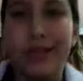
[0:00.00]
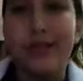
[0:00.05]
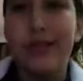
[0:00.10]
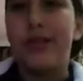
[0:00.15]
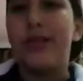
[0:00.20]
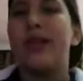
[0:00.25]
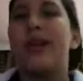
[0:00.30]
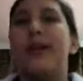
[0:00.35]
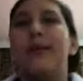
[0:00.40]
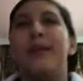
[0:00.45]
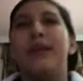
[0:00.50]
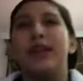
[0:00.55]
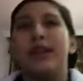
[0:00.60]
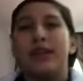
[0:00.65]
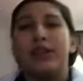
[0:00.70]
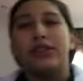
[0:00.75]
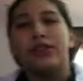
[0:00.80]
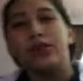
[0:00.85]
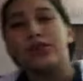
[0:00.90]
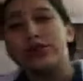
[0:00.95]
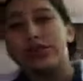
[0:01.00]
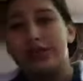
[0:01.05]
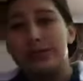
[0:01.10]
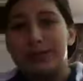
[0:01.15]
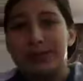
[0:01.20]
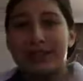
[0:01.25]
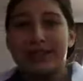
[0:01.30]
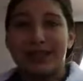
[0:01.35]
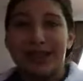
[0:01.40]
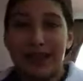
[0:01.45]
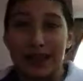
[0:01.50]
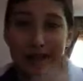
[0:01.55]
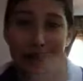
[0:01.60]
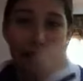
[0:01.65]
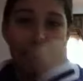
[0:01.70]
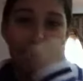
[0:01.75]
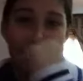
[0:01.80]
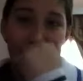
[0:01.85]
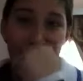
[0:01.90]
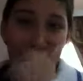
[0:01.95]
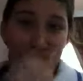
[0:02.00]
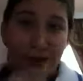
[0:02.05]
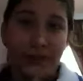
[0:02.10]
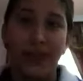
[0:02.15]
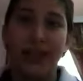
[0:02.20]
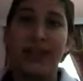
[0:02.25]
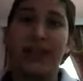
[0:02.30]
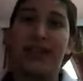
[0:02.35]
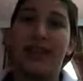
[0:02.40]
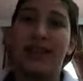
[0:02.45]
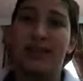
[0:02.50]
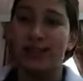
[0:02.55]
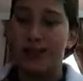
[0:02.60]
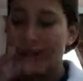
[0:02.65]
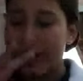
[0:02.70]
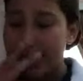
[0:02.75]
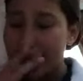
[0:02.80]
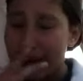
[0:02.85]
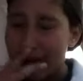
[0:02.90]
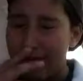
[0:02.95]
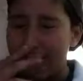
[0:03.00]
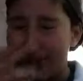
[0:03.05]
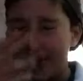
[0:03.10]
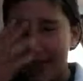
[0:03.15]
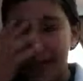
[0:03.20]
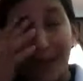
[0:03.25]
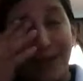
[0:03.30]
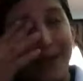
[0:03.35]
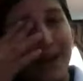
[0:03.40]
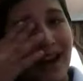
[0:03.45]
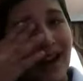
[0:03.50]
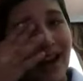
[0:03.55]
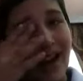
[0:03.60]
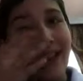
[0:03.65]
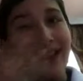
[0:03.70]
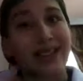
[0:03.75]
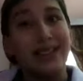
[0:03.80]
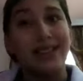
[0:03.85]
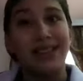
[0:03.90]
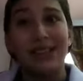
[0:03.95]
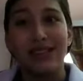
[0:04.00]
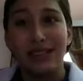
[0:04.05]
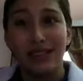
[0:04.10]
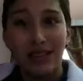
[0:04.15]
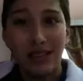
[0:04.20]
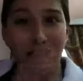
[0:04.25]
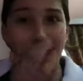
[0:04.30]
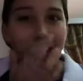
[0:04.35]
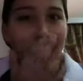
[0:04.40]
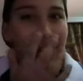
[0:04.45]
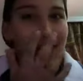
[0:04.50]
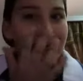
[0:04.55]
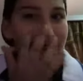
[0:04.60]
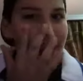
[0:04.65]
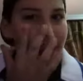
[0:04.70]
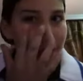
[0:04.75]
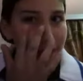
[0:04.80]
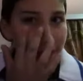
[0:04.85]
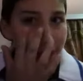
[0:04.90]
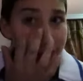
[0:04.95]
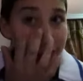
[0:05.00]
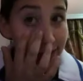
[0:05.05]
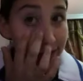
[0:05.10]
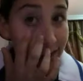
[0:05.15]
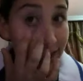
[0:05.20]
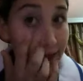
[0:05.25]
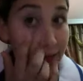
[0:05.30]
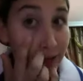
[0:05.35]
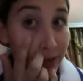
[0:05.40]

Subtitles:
So, don't judge me because I have a runny nose and my eyes gotten affected.